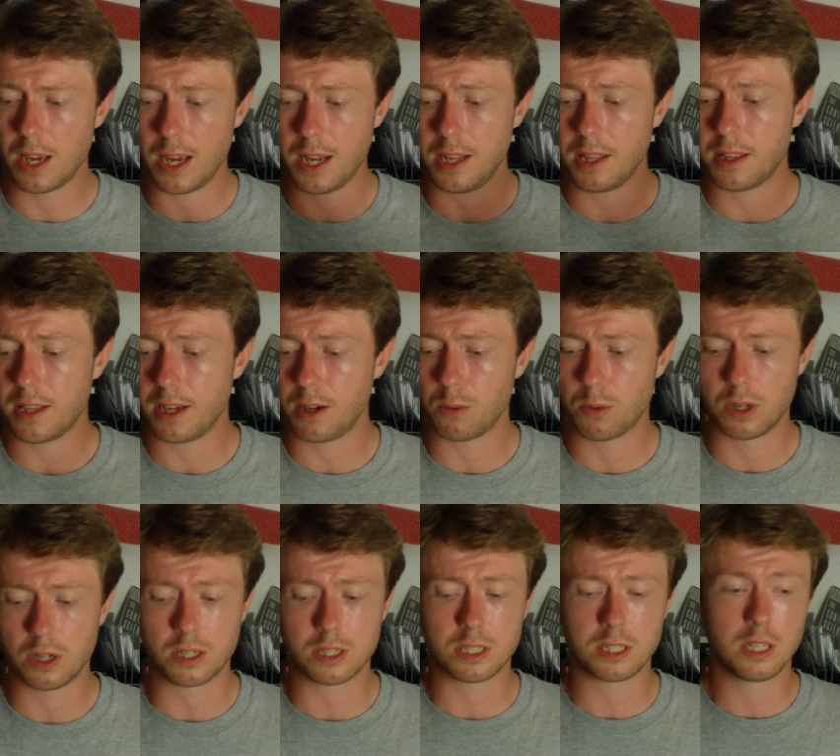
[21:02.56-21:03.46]
Anything
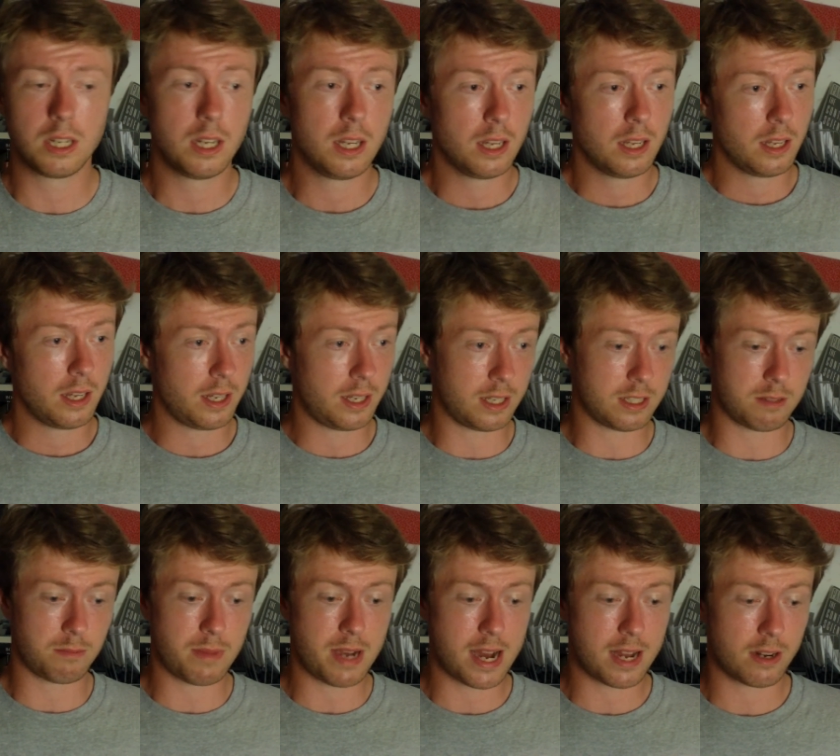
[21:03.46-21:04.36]
works. It
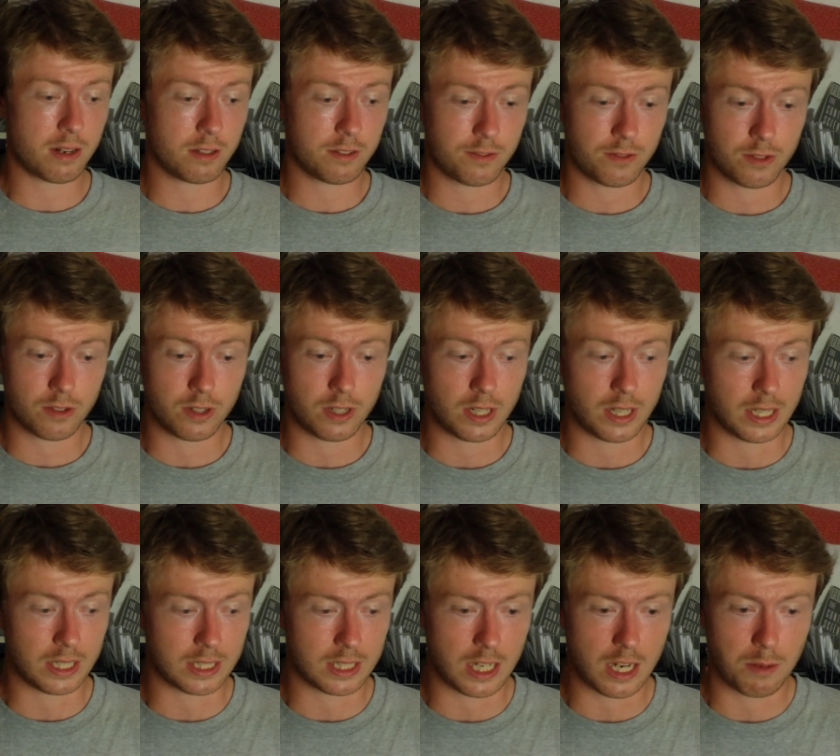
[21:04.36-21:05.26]
doesn't matter, for
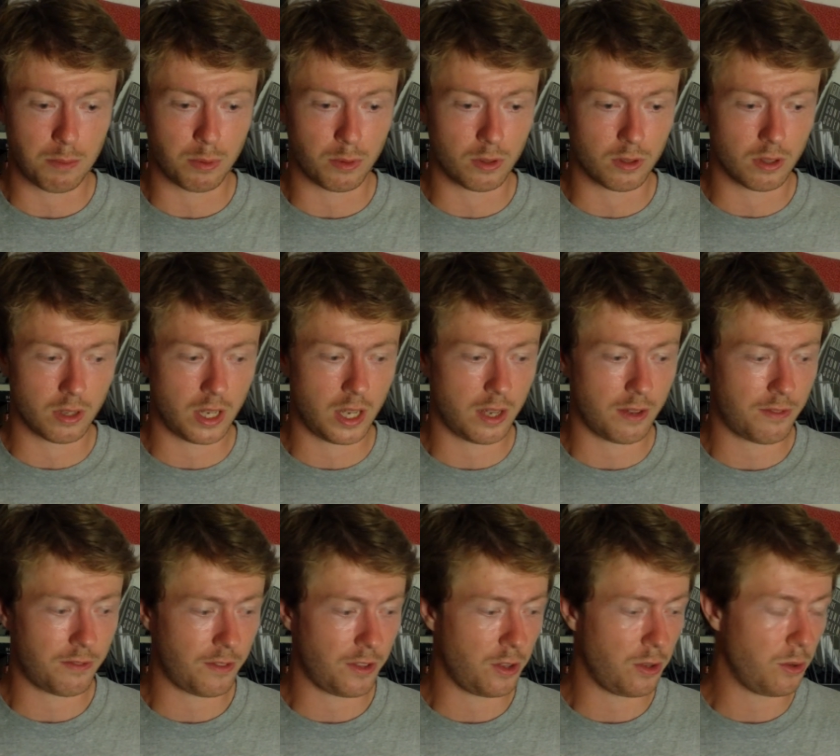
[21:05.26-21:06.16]
example,
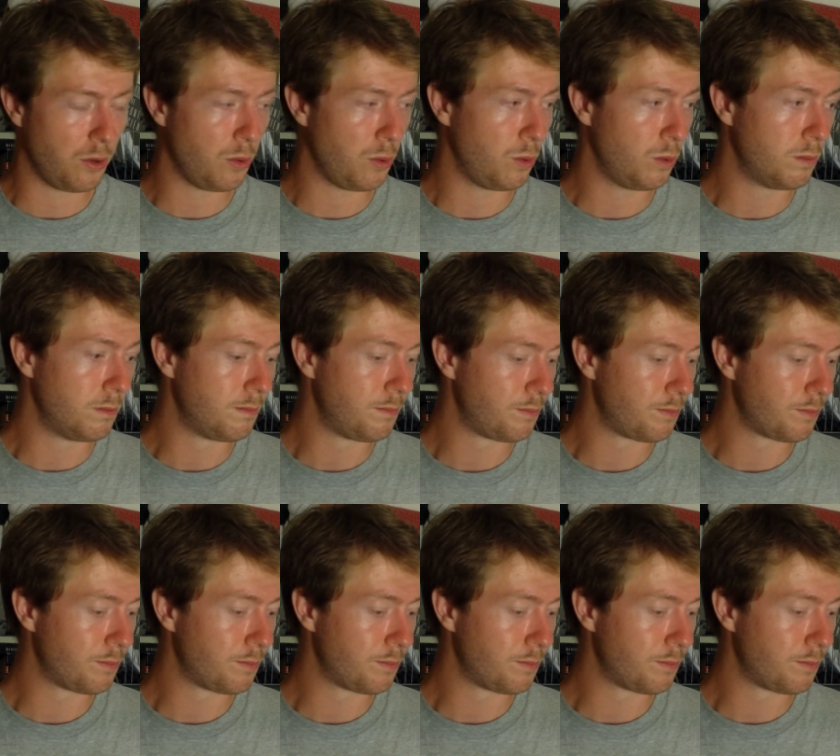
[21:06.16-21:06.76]
if you...